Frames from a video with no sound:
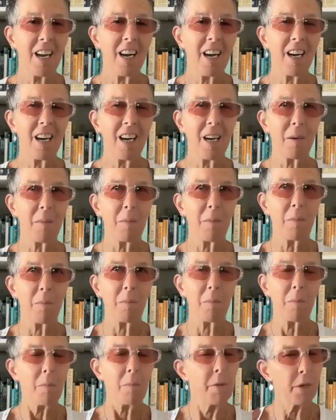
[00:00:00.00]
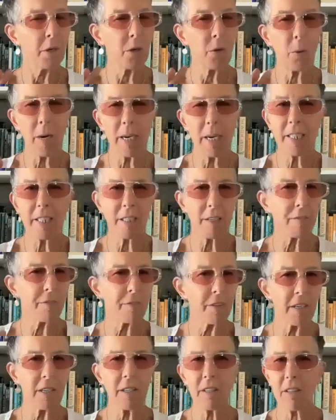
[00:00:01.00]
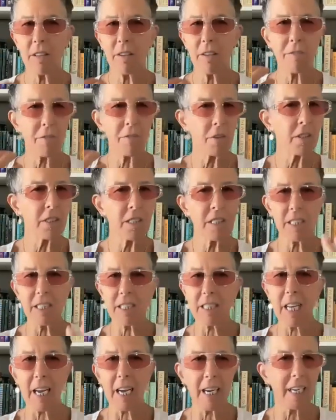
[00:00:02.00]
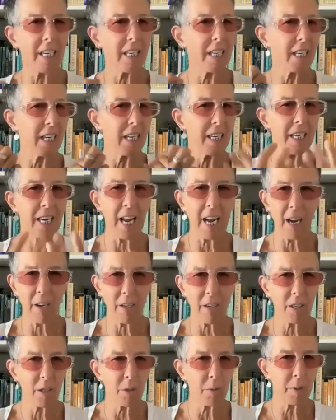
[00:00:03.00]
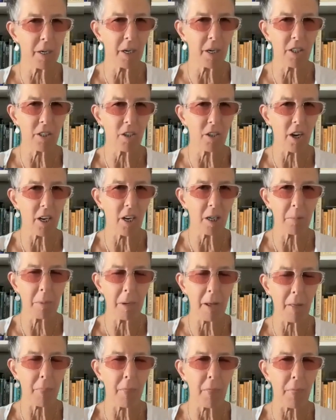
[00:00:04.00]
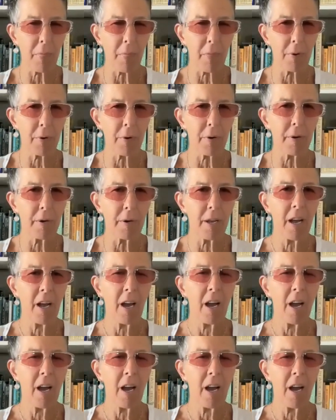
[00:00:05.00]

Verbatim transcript: um, they're quite different the first, the second, and now here we are talking about the third.